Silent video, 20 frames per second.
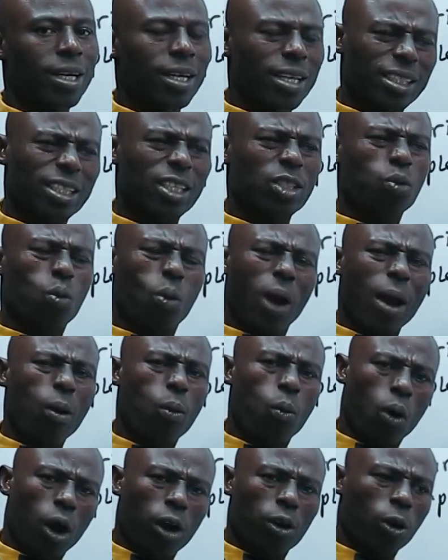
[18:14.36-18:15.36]
It is
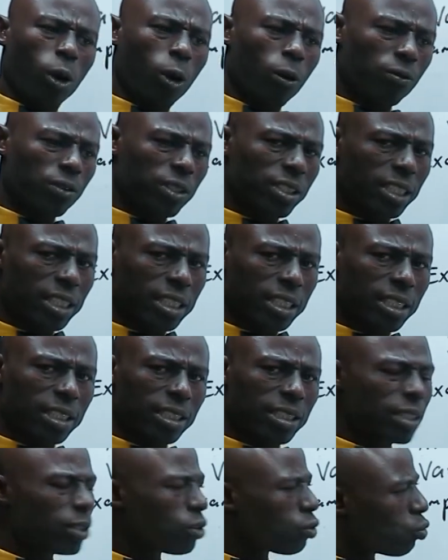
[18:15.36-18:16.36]
when one of
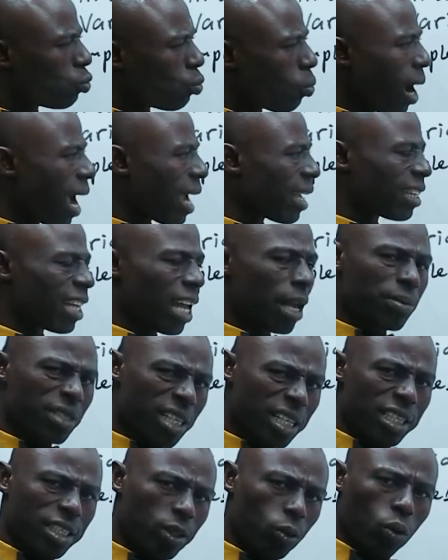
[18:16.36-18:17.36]
the 2
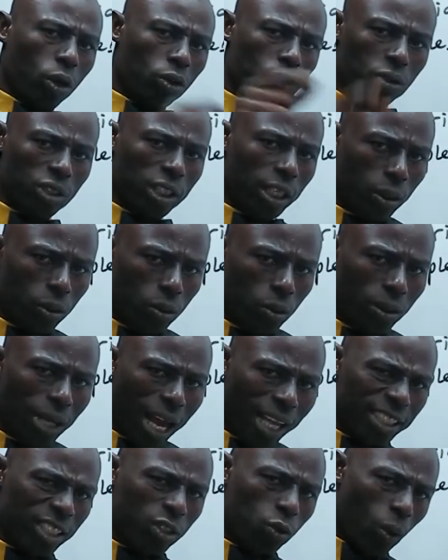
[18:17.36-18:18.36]
items is equal to 0,
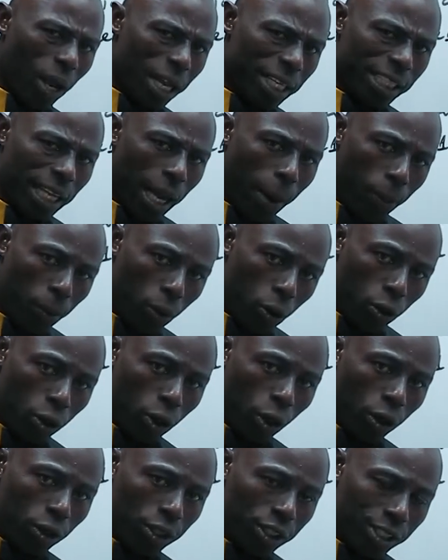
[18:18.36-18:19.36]
that is when their
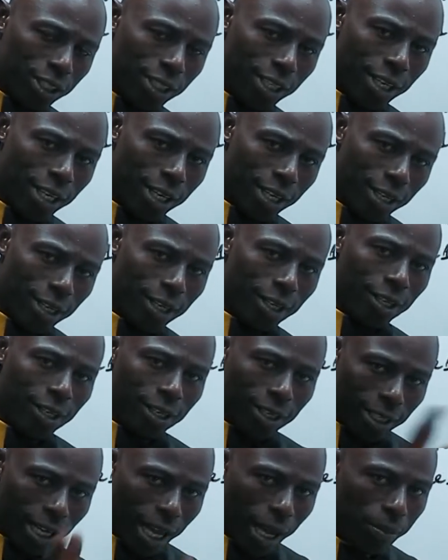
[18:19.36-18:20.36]
product
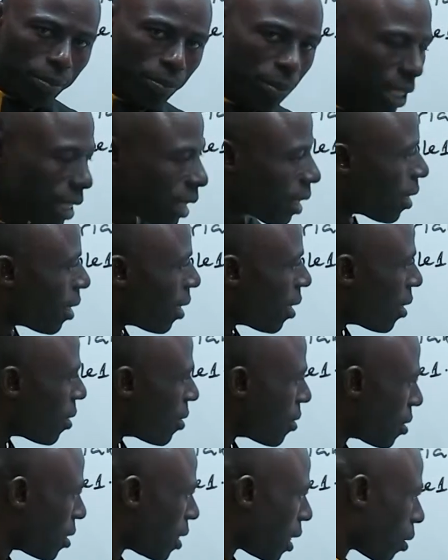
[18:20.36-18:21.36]
can be
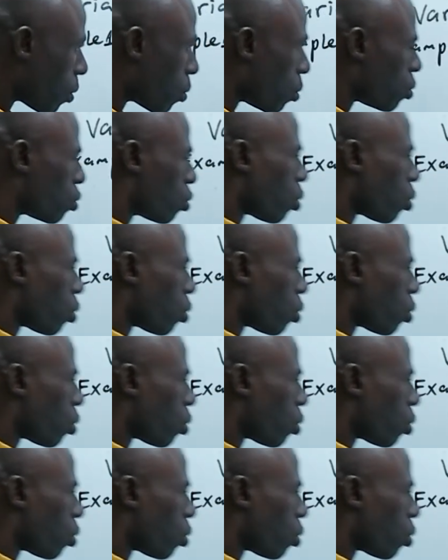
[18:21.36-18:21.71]
0.